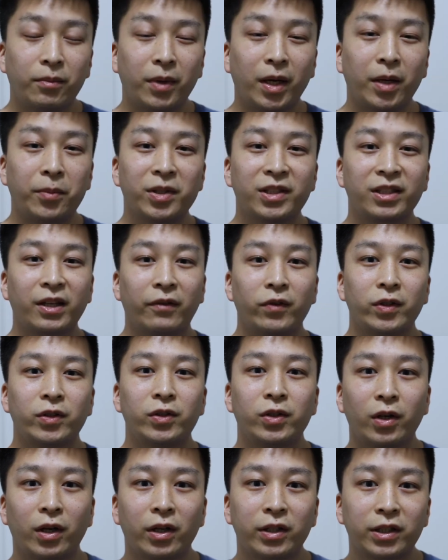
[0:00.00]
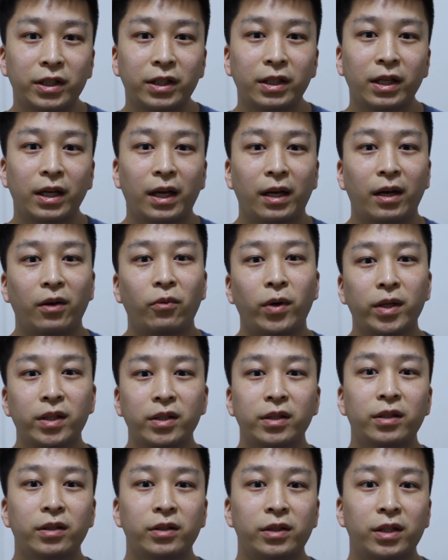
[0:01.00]
my name is Kevin Sutardji, and I
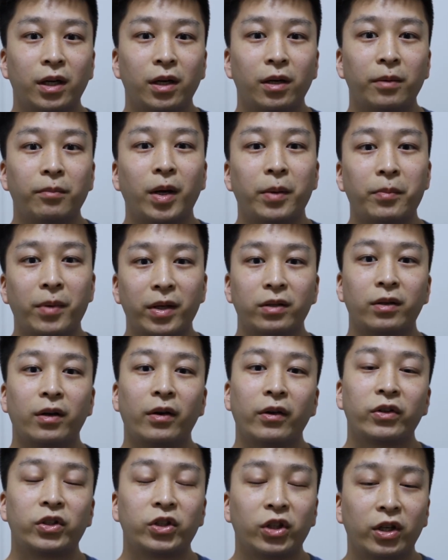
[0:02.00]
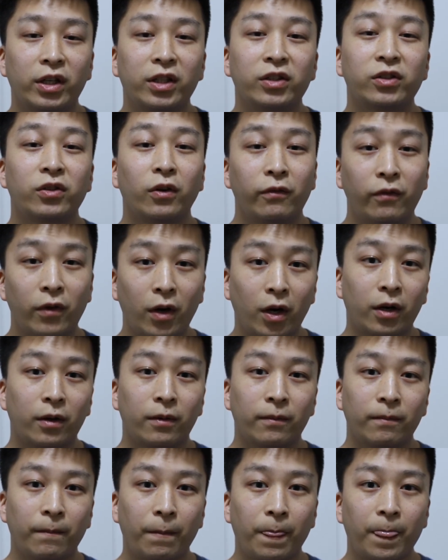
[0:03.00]
wanted to share my mental health journey so far.
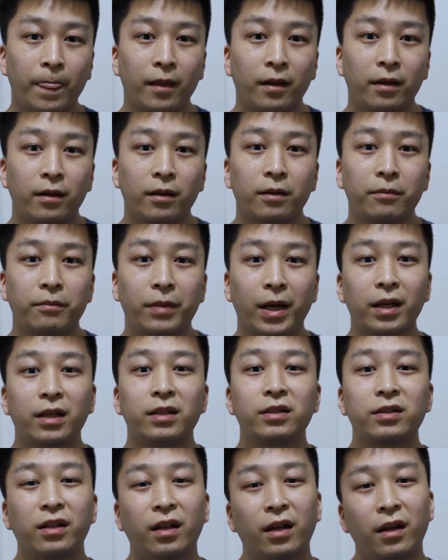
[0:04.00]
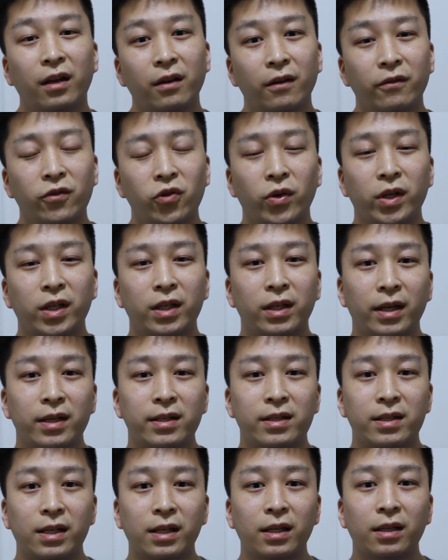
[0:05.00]
Back in July of
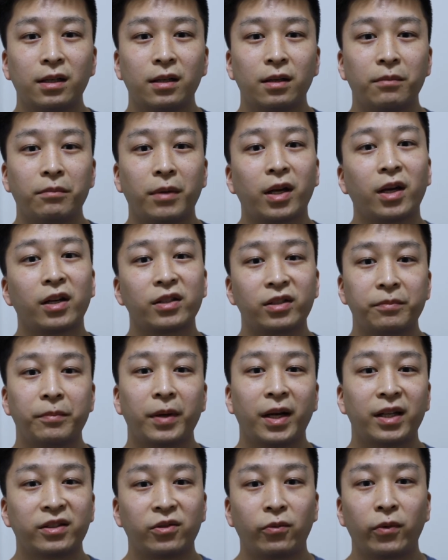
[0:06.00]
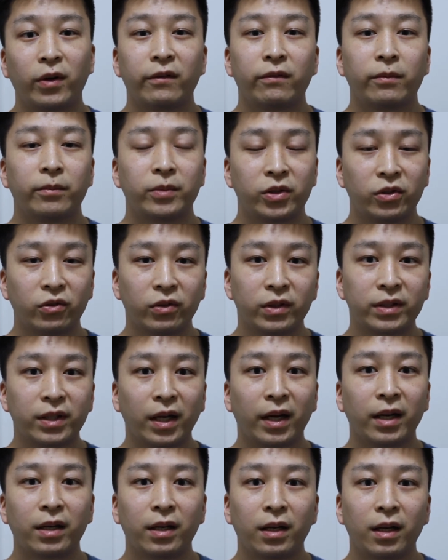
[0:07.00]
2019, my cousin passed away from
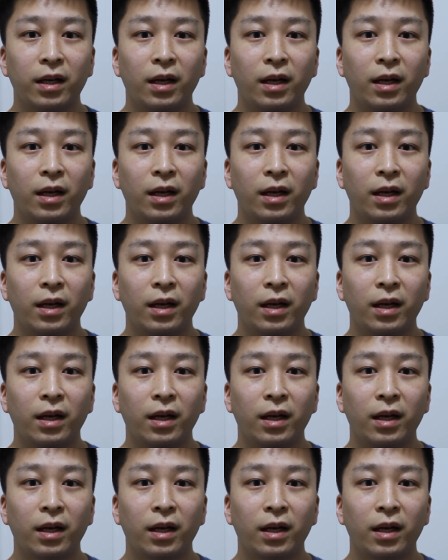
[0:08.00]
suicide.